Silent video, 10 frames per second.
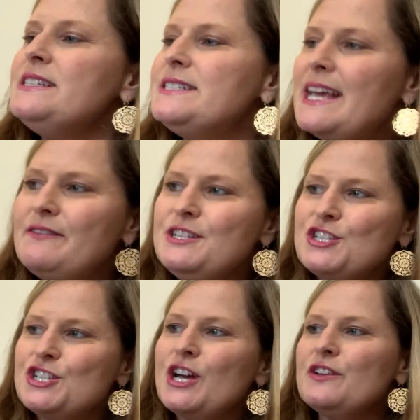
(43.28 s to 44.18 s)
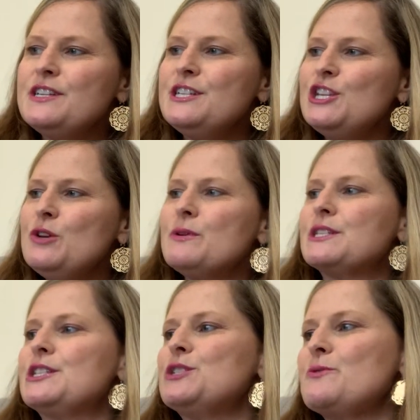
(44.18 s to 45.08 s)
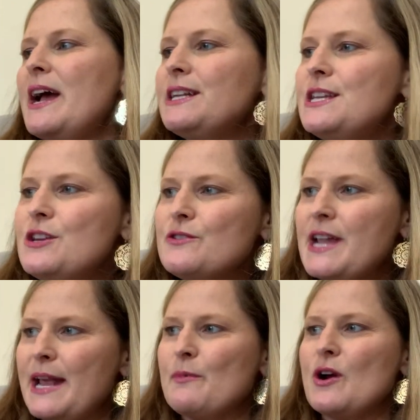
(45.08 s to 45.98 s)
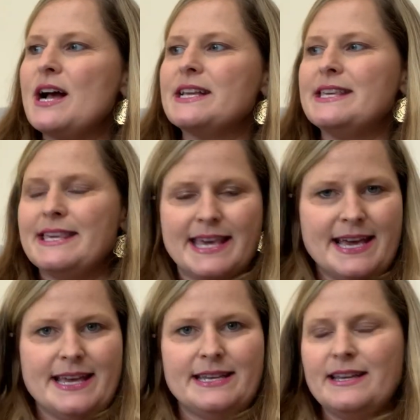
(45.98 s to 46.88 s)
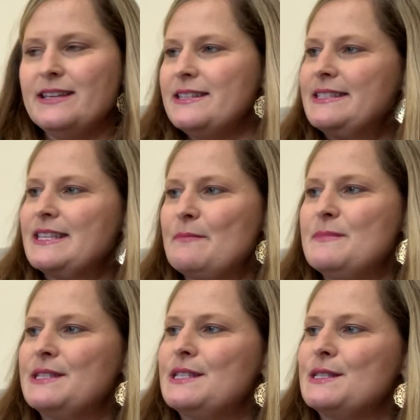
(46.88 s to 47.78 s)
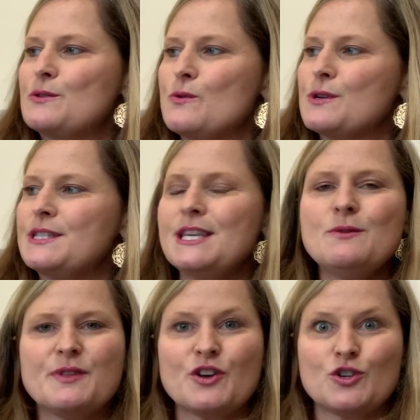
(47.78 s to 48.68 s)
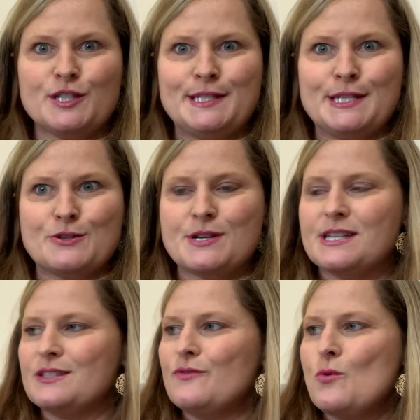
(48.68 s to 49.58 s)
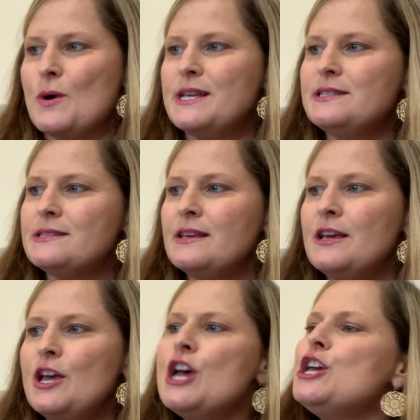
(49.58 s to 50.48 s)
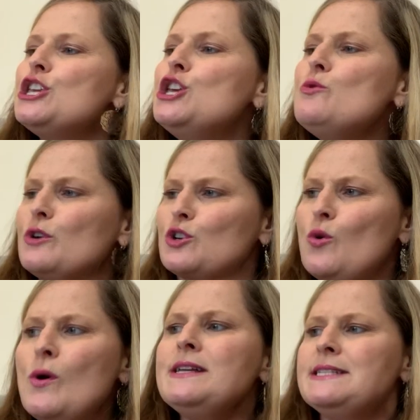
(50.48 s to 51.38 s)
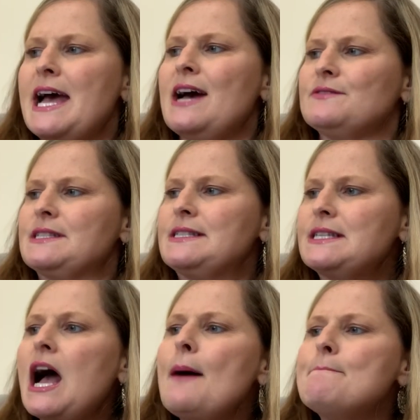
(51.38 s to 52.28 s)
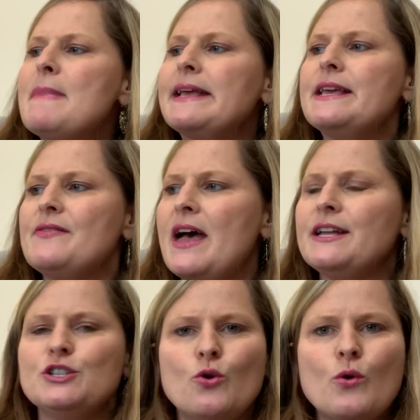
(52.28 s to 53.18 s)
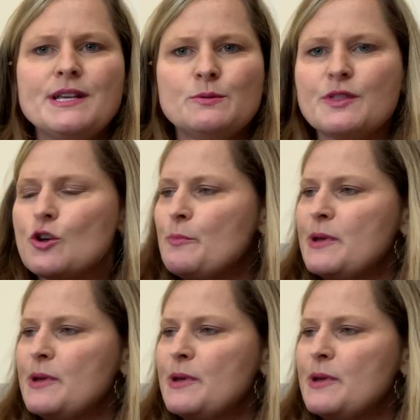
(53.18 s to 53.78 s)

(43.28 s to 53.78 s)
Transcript: Dave and Sheldon, you are distracting your neighbor again, said Mrs. Gorski with her serious voice. You are going to have to stop making that noise with your